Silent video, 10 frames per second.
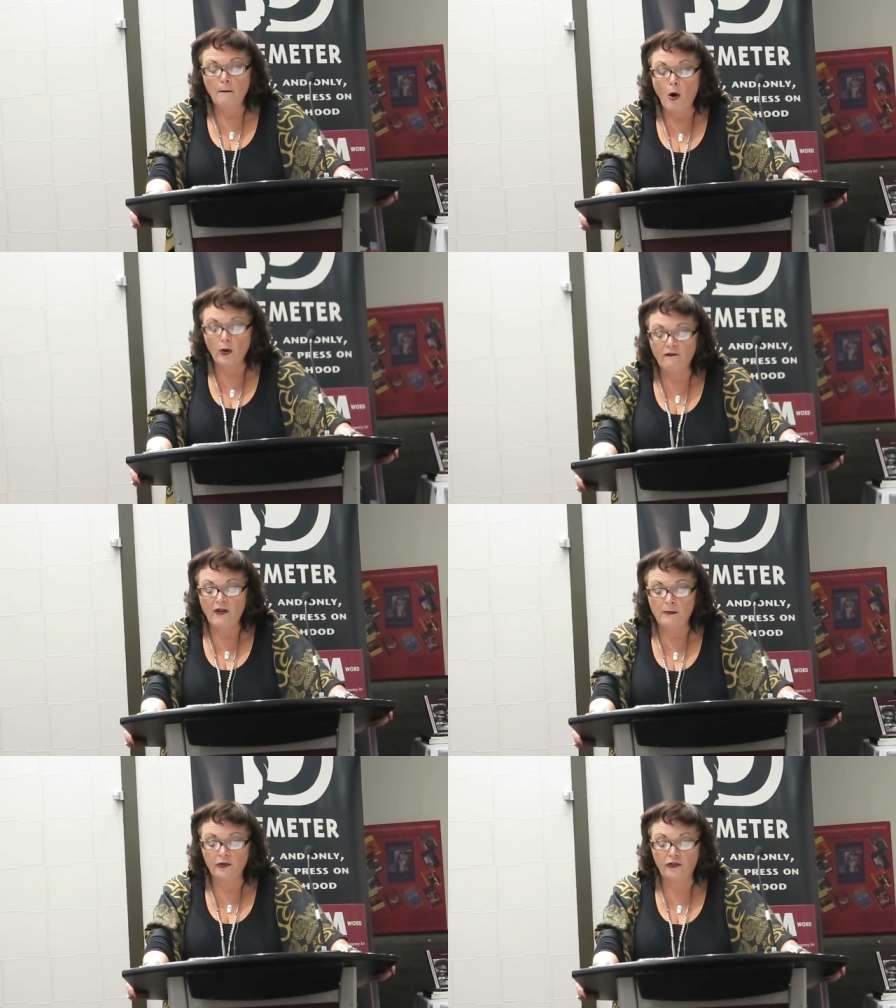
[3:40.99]
the mode of
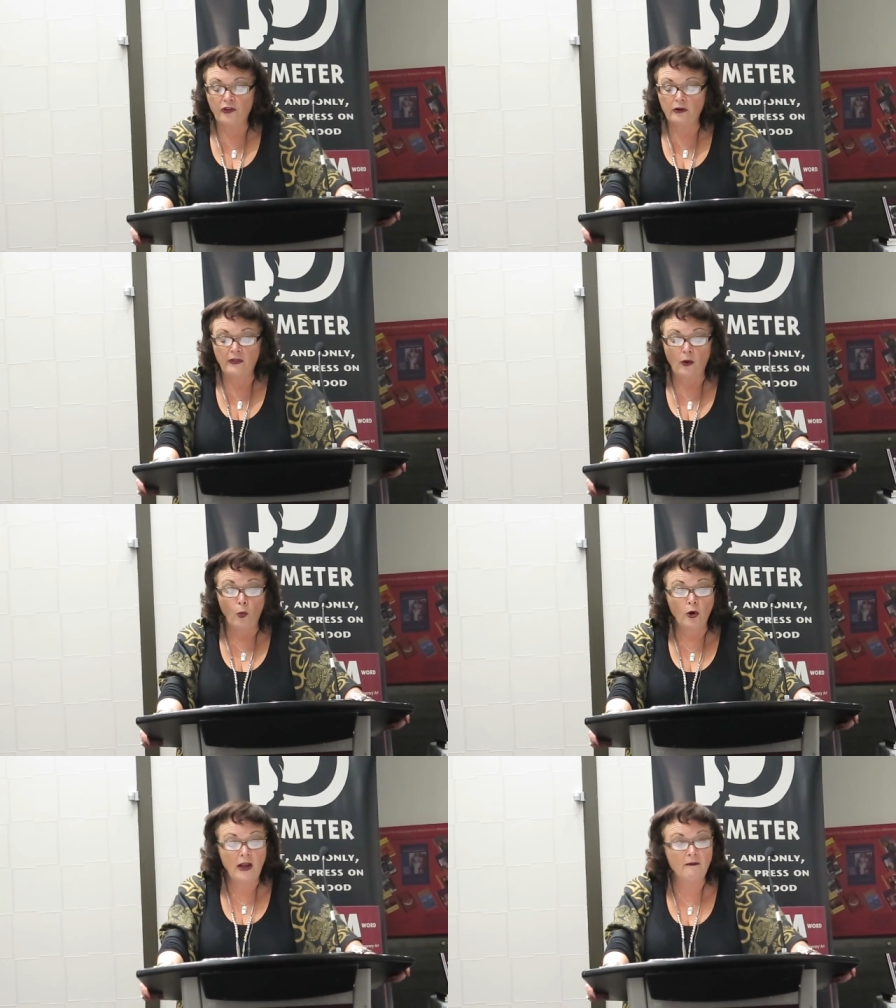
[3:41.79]
feminist theory
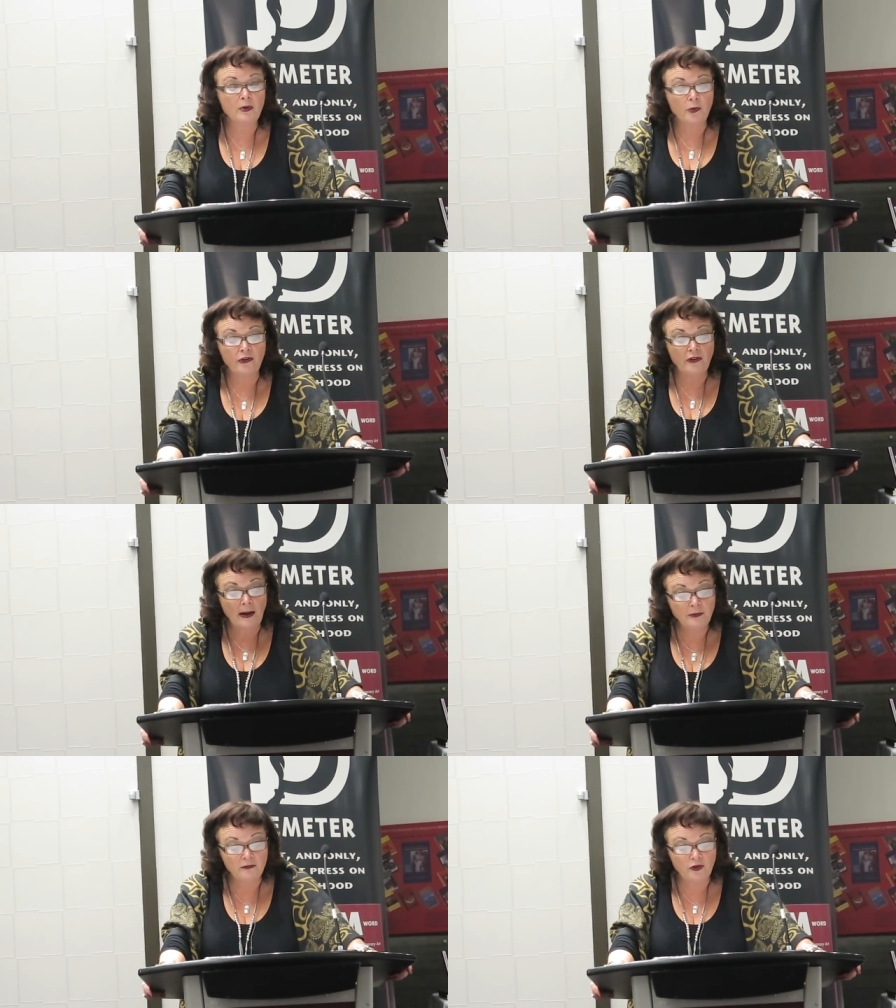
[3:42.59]
that would have been
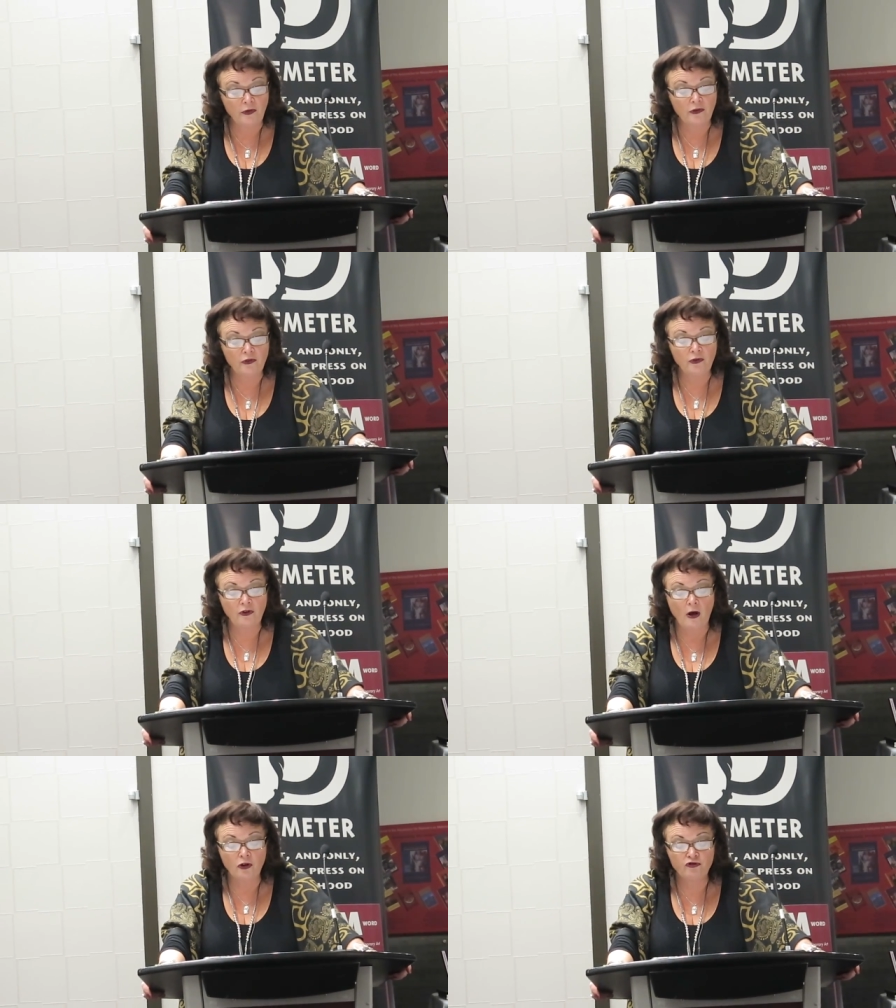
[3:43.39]
receptive to this new
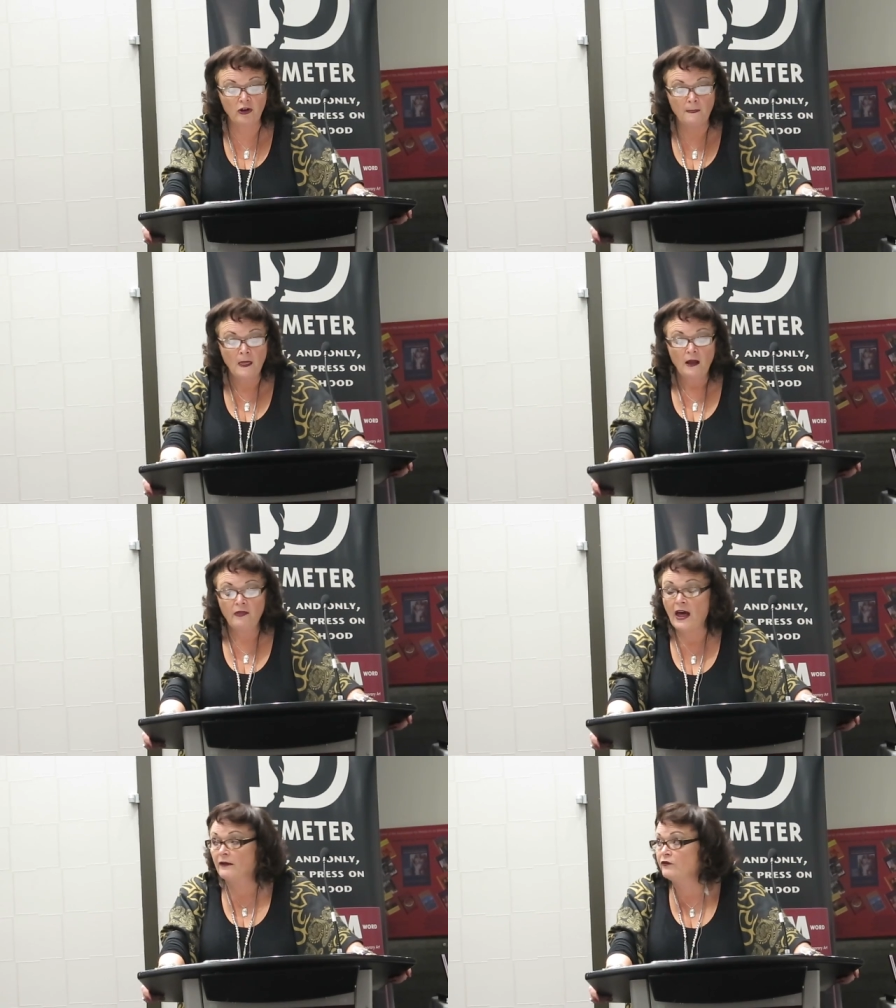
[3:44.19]
scholarship,
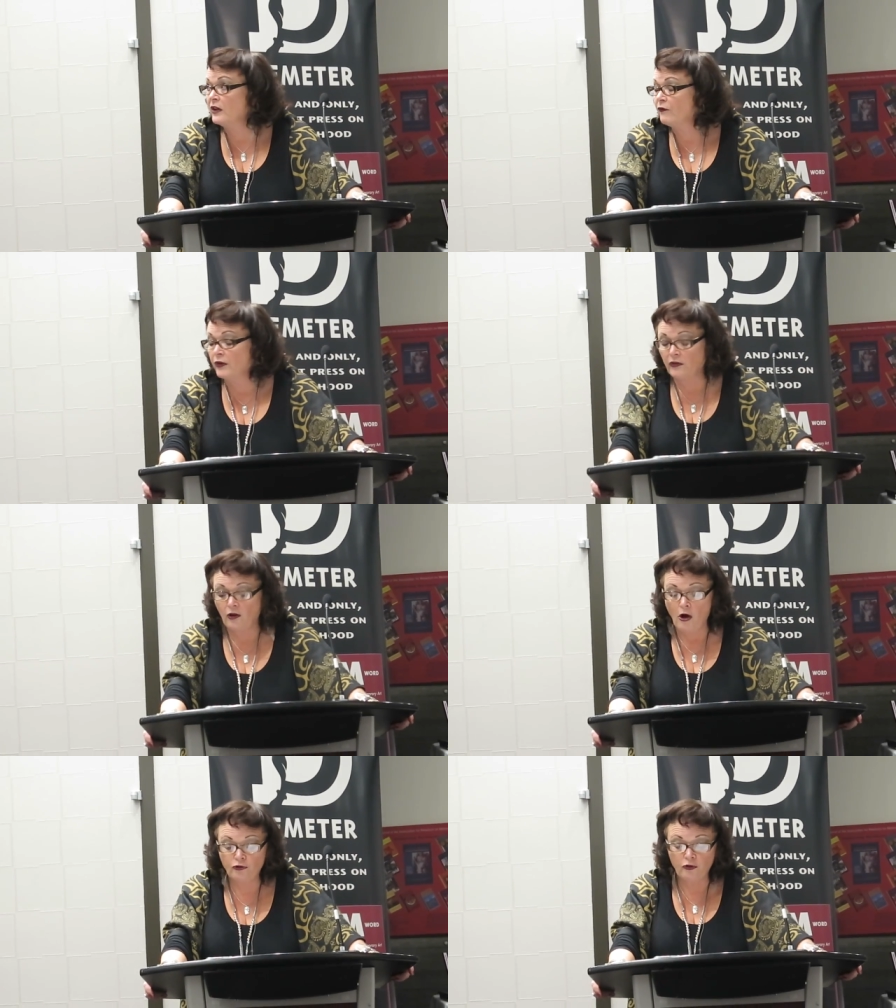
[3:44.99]
that of difference
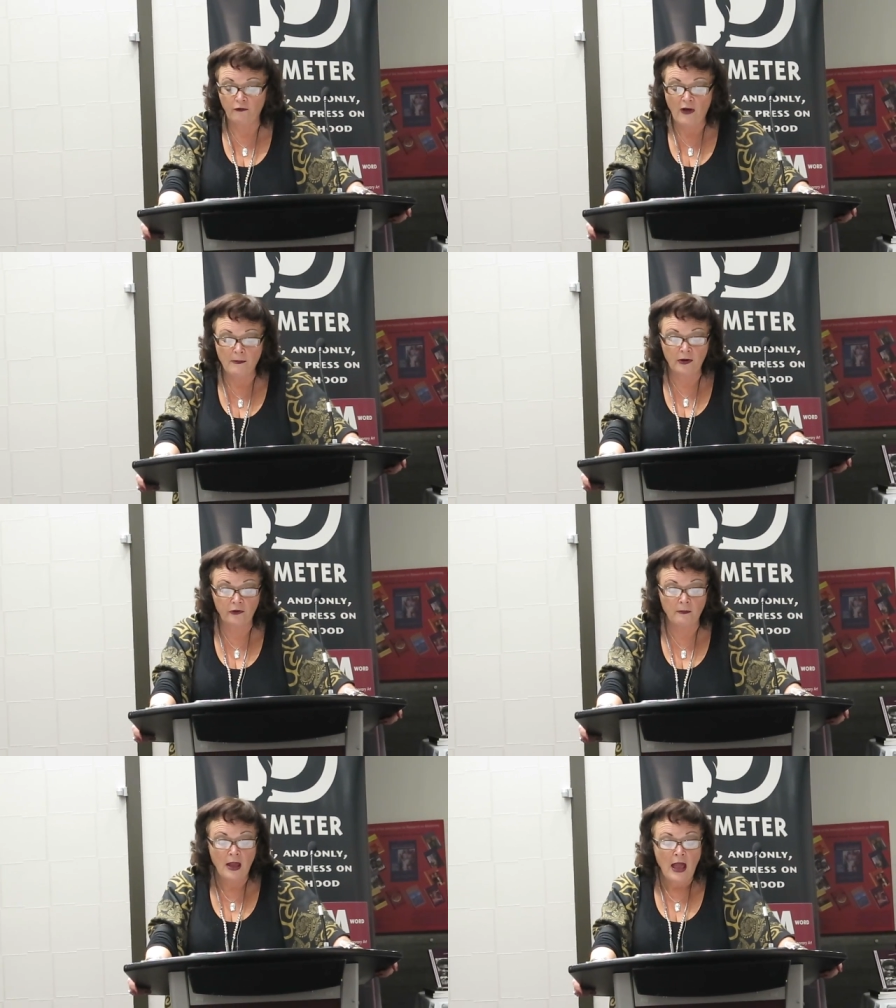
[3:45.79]
in cultural
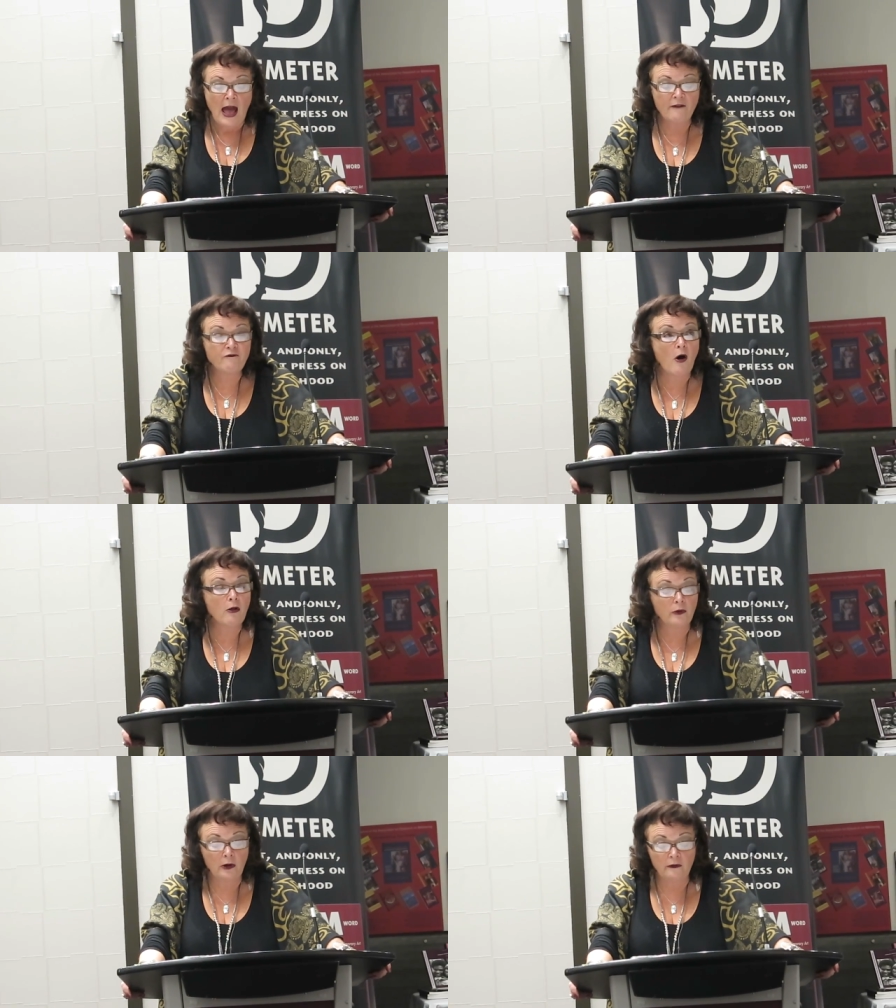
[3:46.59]
feminism, had
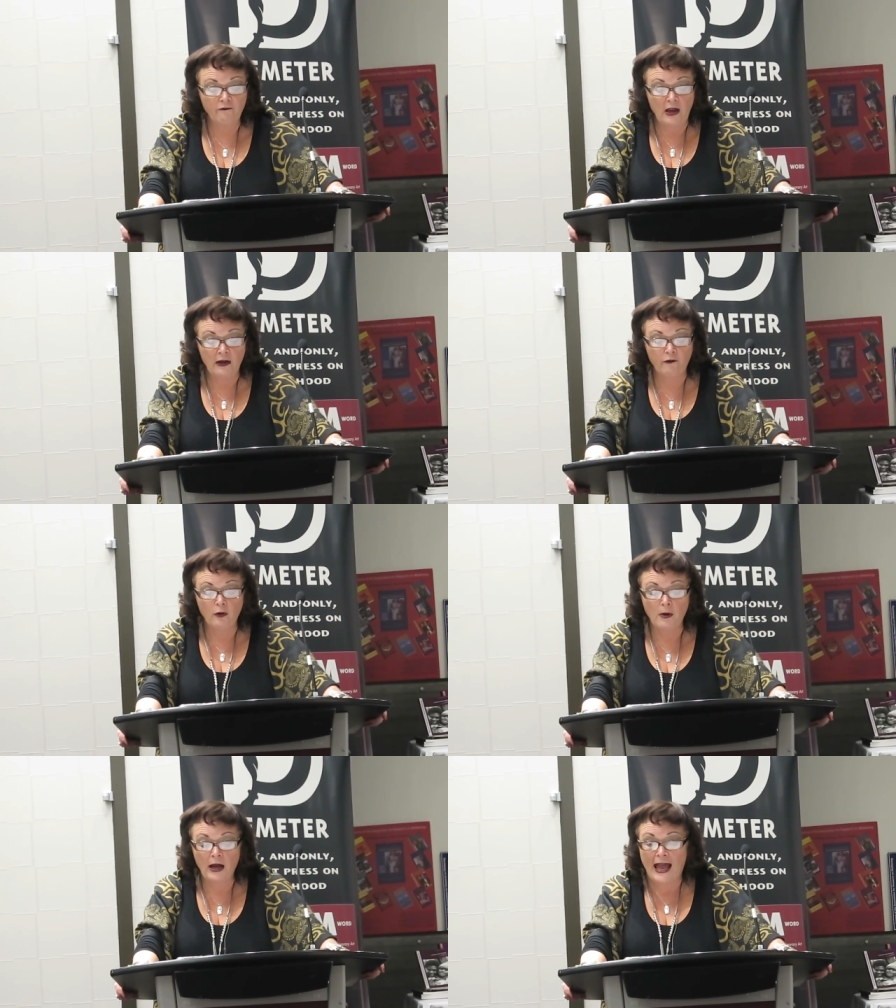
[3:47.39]
fallen out of
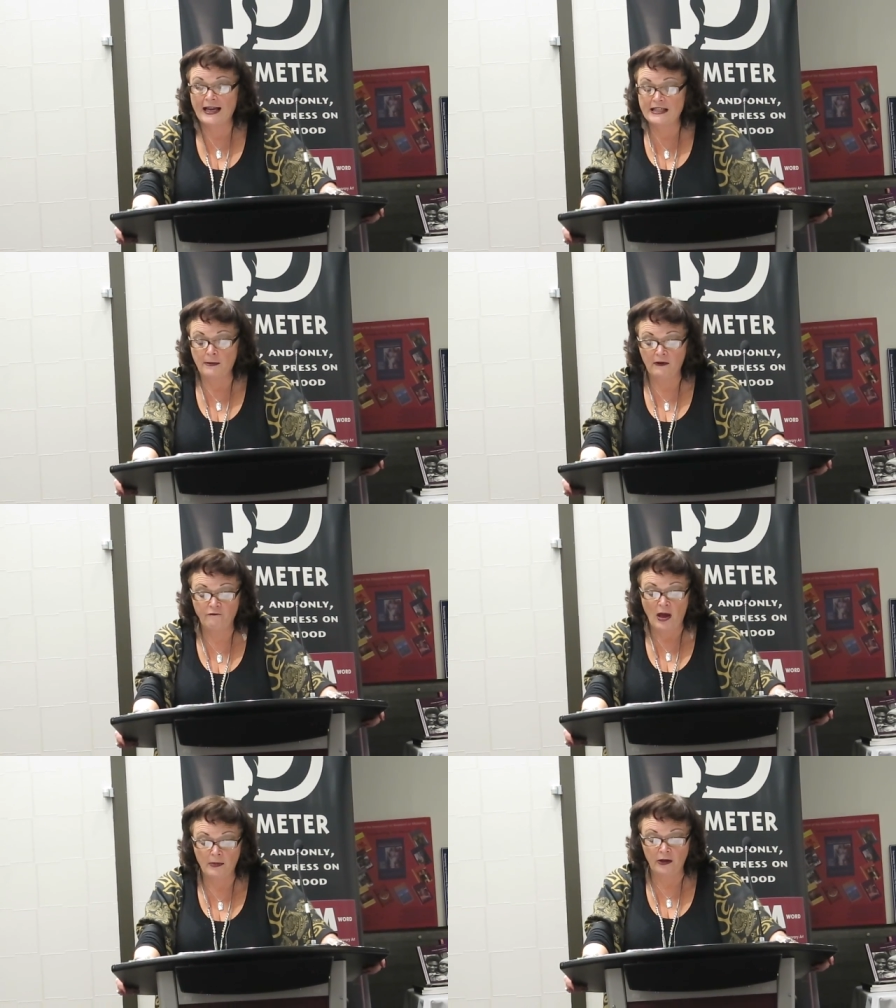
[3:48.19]
favor among academic
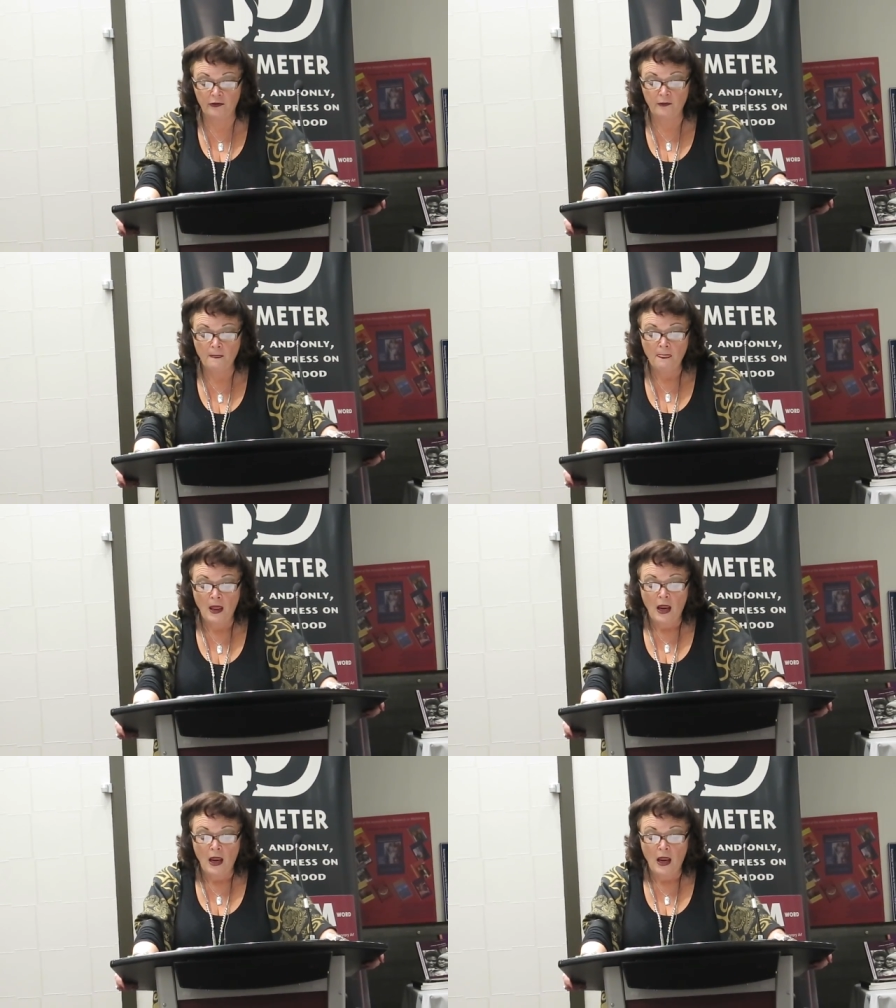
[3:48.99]
feminists.